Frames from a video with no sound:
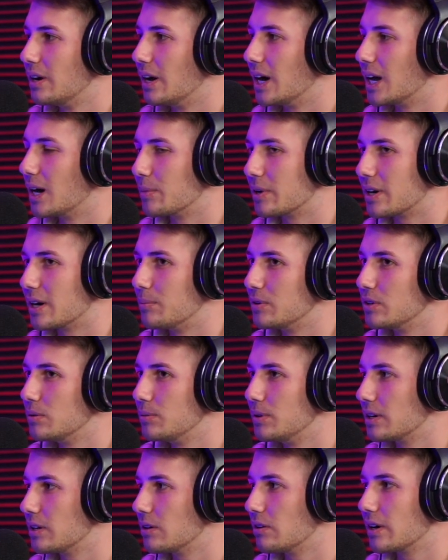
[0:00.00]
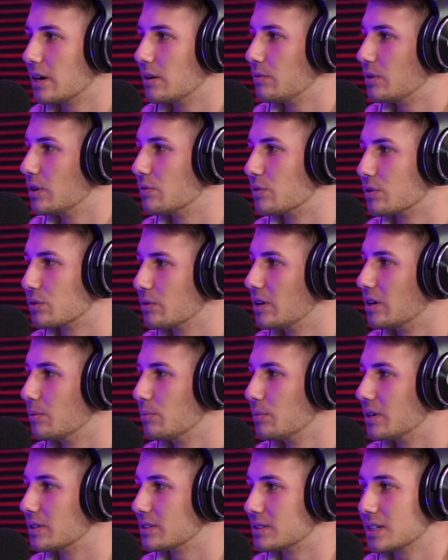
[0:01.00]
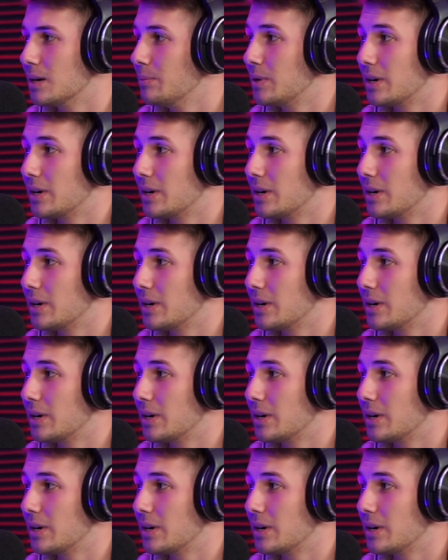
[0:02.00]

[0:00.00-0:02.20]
and I'm gonna come to you and be like, yo, I got a video for $300. Right. Like I'm